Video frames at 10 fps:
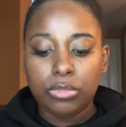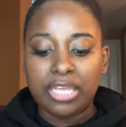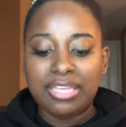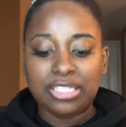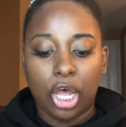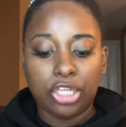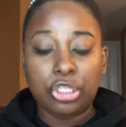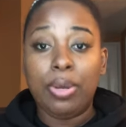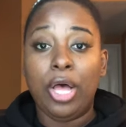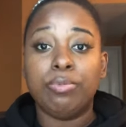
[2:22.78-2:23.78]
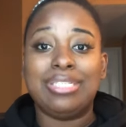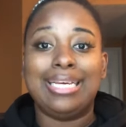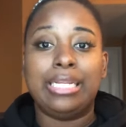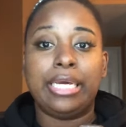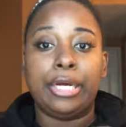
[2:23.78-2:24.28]
this also helps to
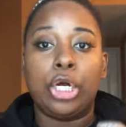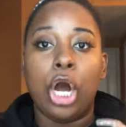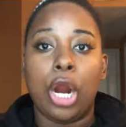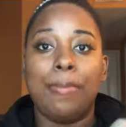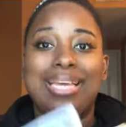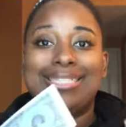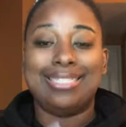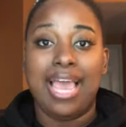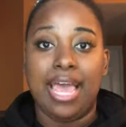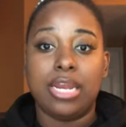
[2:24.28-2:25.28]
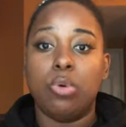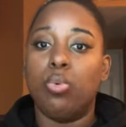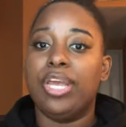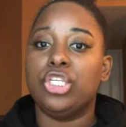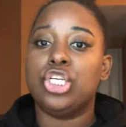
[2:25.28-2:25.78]
clear karmic debt,
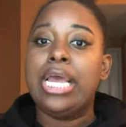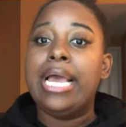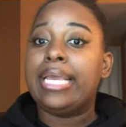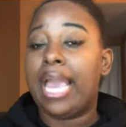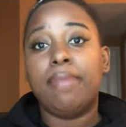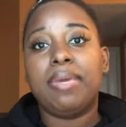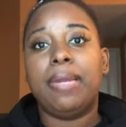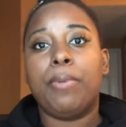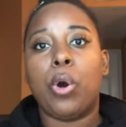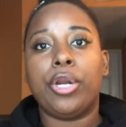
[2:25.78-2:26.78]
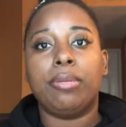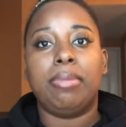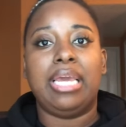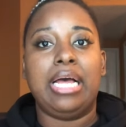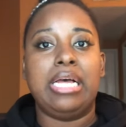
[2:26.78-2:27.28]
which can be important
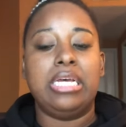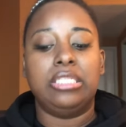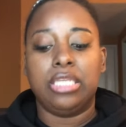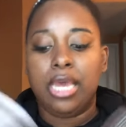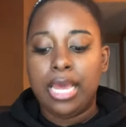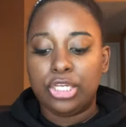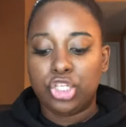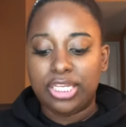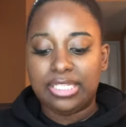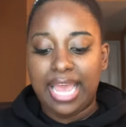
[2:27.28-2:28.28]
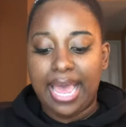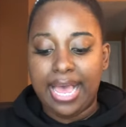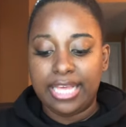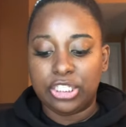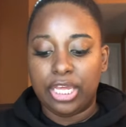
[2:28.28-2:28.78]
because just
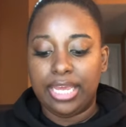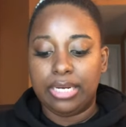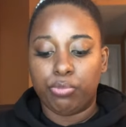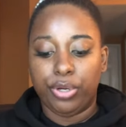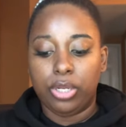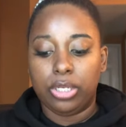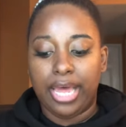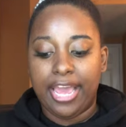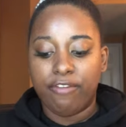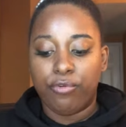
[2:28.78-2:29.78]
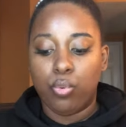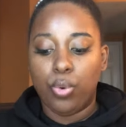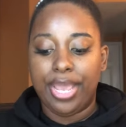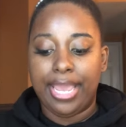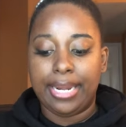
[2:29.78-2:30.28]
as in real life,
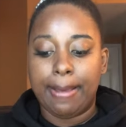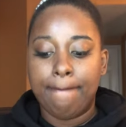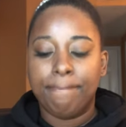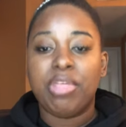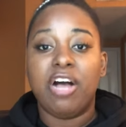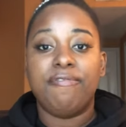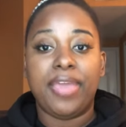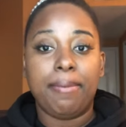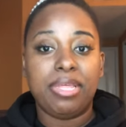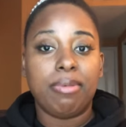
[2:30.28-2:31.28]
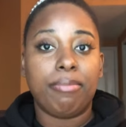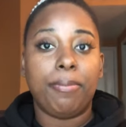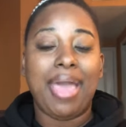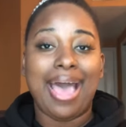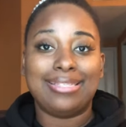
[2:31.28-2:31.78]
when a family member
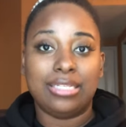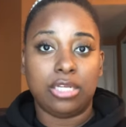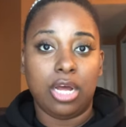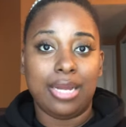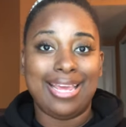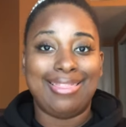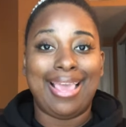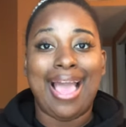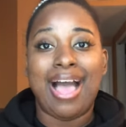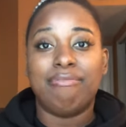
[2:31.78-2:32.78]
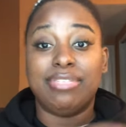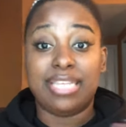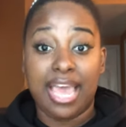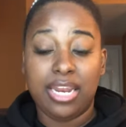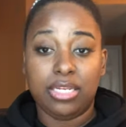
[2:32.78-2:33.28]
passes on and they have
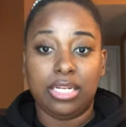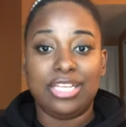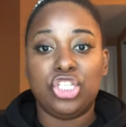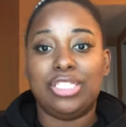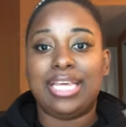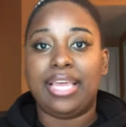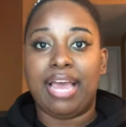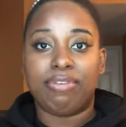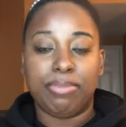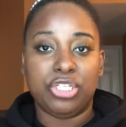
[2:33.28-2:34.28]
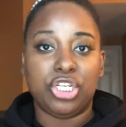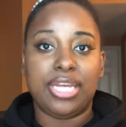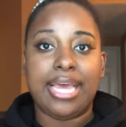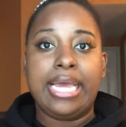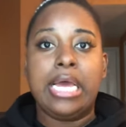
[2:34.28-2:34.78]
debt, let's just say they have a bunch of
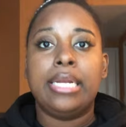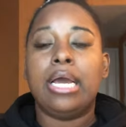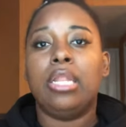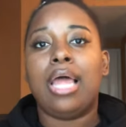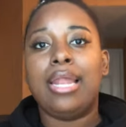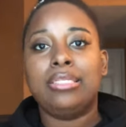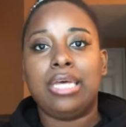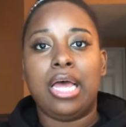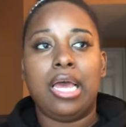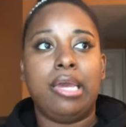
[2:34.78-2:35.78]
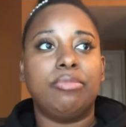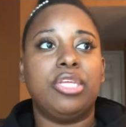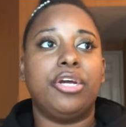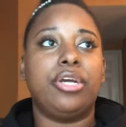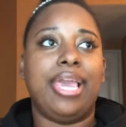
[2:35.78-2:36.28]
debt. Now, a lot of times
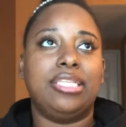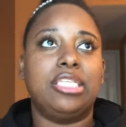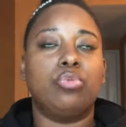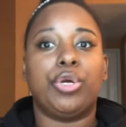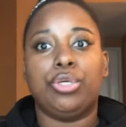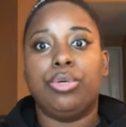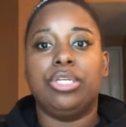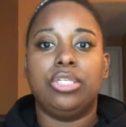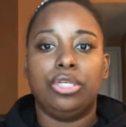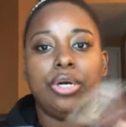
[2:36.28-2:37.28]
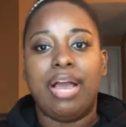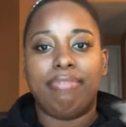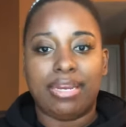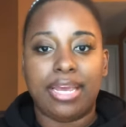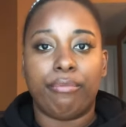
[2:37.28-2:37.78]
there are cases where you can, you know, have
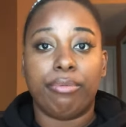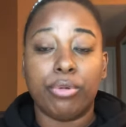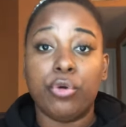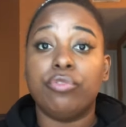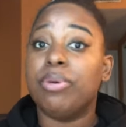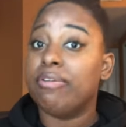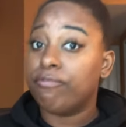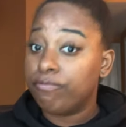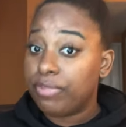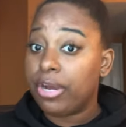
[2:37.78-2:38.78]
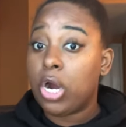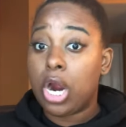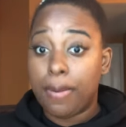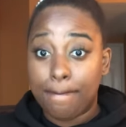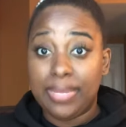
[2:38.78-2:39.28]
that debt removed, but there
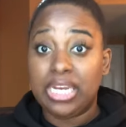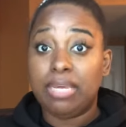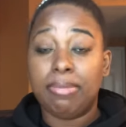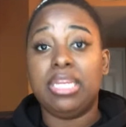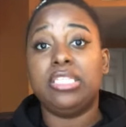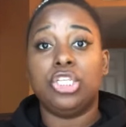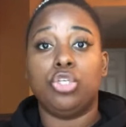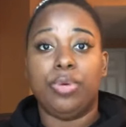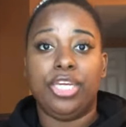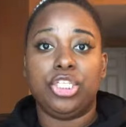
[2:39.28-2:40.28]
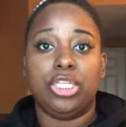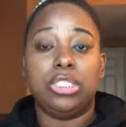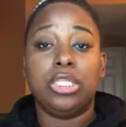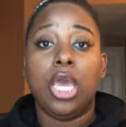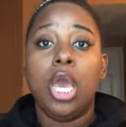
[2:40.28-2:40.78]
are many, many
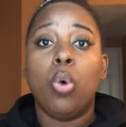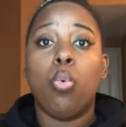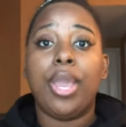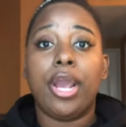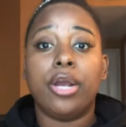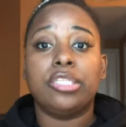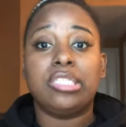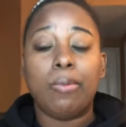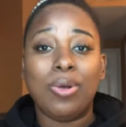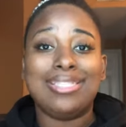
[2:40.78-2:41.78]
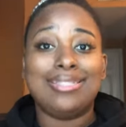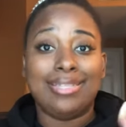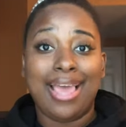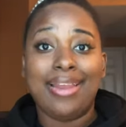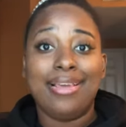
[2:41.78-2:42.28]
situations where someone's
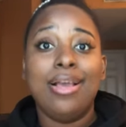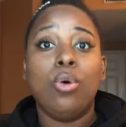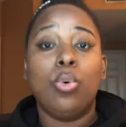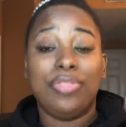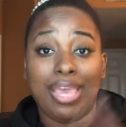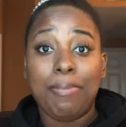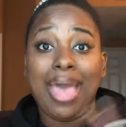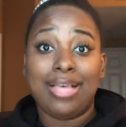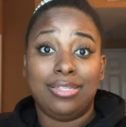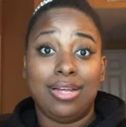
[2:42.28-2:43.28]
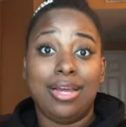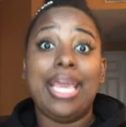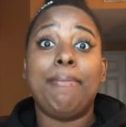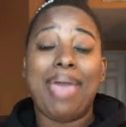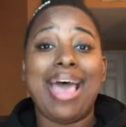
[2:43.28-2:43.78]
debt, when they pass on,
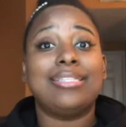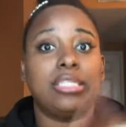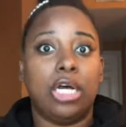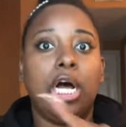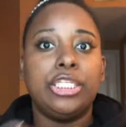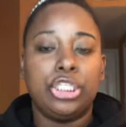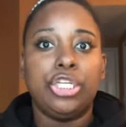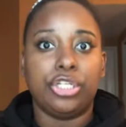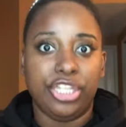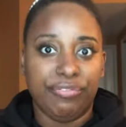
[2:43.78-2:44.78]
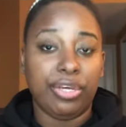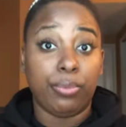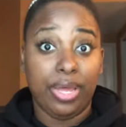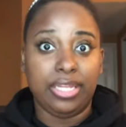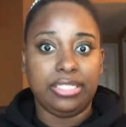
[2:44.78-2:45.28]
it passes on to their living
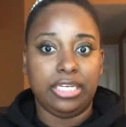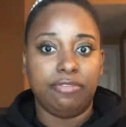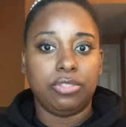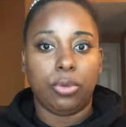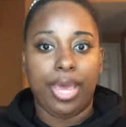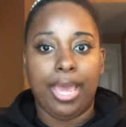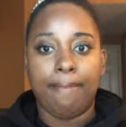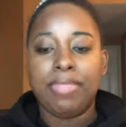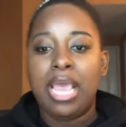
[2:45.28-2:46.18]
relatives, okay?